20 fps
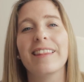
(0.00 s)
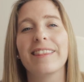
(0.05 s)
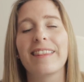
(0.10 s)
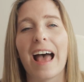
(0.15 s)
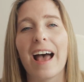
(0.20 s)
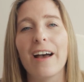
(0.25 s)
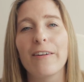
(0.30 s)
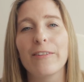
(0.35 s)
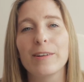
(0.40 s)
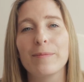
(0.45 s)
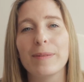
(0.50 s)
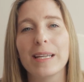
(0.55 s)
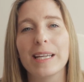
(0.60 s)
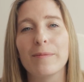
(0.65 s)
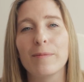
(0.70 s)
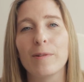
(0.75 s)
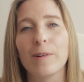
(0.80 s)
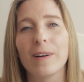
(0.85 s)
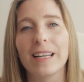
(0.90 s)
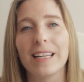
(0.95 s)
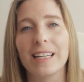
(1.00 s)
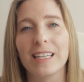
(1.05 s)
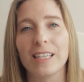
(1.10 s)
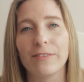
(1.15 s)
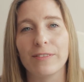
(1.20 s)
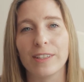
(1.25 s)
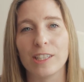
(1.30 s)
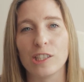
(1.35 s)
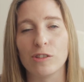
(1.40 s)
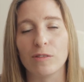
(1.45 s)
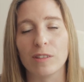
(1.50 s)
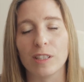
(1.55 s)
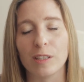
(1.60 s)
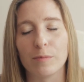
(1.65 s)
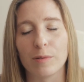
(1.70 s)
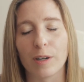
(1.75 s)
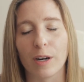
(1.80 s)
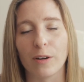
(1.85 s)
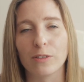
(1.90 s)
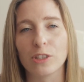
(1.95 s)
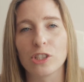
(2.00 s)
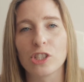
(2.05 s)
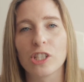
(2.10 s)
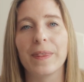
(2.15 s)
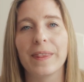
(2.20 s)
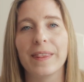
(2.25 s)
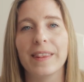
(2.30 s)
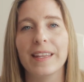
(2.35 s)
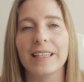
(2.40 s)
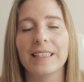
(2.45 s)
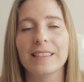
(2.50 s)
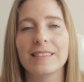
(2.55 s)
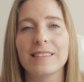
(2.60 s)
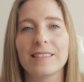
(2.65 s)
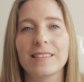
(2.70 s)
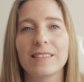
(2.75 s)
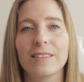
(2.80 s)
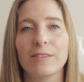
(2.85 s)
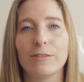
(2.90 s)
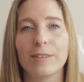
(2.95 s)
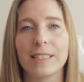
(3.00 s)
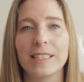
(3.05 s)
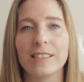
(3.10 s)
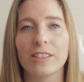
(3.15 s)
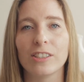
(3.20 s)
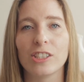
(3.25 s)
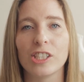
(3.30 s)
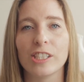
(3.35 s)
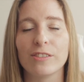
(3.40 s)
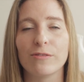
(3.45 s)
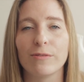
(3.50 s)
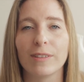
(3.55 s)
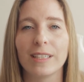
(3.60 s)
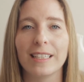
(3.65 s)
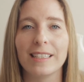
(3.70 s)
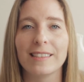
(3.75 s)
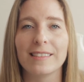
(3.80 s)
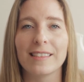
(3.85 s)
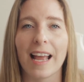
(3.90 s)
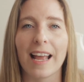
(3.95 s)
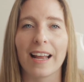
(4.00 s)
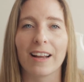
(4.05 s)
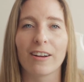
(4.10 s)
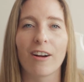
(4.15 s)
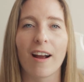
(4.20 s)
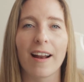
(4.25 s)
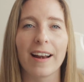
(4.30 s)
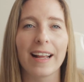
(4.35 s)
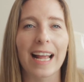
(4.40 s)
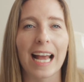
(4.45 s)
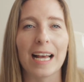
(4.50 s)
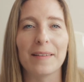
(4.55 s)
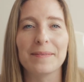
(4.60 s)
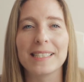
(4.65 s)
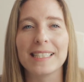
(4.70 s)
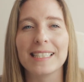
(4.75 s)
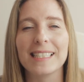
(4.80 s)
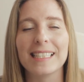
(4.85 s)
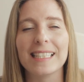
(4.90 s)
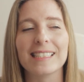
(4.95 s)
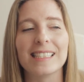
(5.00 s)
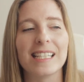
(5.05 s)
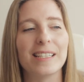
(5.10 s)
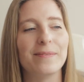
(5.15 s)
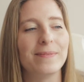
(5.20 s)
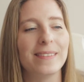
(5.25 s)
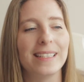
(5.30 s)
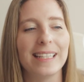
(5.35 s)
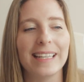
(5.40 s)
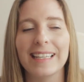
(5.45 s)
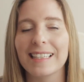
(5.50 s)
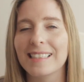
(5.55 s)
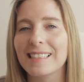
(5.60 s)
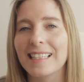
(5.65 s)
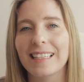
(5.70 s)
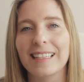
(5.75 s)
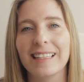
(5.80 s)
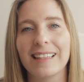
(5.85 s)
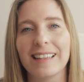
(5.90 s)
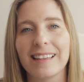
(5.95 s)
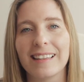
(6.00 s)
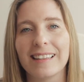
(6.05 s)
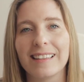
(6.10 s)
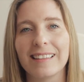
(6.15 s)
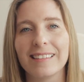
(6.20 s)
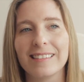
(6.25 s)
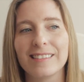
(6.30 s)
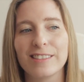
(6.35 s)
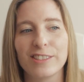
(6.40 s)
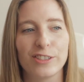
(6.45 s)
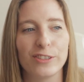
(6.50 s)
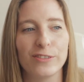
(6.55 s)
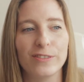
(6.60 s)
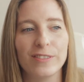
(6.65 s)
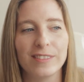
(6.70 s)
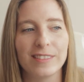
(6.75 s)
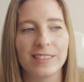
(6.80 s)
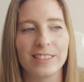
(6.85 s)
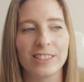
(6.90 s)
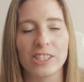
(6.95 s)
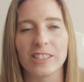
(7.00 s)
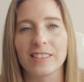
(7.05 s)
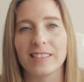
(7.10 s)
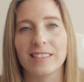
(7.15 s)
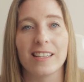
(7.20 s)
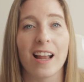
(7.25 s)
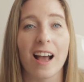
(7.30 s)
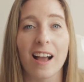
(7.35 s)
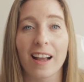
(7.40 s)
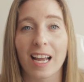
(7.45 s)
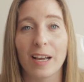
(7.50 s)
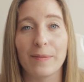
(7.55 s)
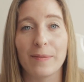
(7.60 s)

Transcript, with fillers: That would be a more individual approach. This research is really saying chronic absenteeism isn't students just not